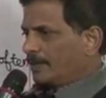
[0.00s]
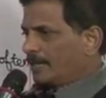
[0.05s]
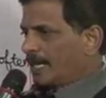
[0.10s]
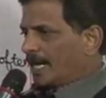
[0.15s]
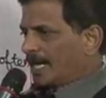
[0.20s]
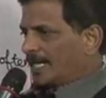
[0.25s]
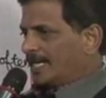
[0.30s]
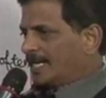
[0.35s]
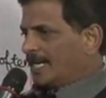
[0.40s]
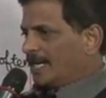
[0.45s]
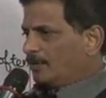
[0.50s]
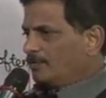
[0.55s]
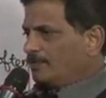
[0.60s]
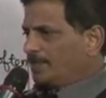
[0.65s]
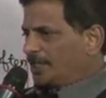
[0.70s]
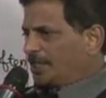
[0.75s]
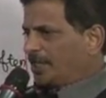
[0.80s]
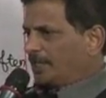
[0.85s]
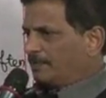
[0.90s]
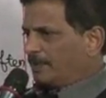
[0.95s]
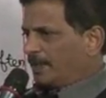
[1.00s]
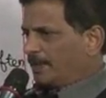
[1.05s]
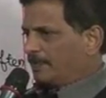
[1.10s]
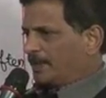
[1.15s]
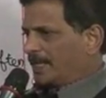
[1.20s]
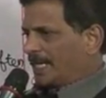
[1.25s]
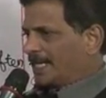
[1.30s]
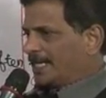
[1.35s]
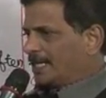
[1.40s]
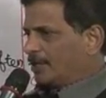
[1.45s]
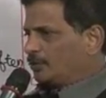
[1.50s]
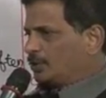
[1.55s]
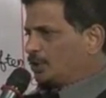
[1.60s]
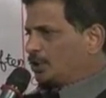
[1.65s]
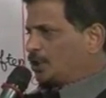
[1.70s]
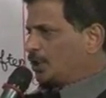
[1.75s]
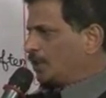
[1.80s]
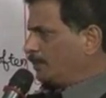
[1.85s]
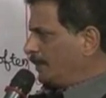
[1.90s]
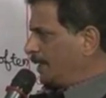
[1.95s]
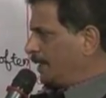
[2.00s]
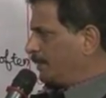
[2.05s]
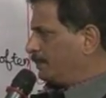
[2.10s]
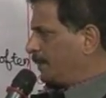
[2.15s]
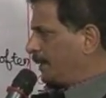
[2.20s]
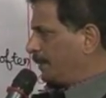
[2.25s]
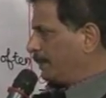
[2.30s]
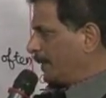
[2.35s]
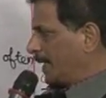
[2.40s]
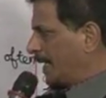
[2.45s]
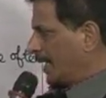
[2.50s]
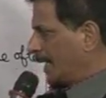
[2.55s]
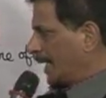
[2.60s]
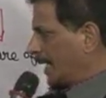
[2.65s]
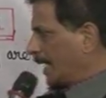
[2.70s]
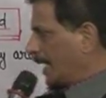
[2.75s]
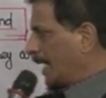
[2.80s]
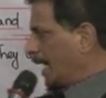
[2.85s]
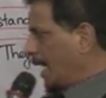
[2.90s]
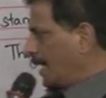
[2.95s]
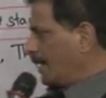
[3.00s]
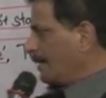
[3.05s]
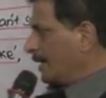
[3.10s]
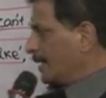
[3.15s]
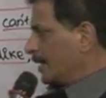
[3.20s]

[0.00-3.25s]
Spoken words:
I love meeting people. I love to meet people.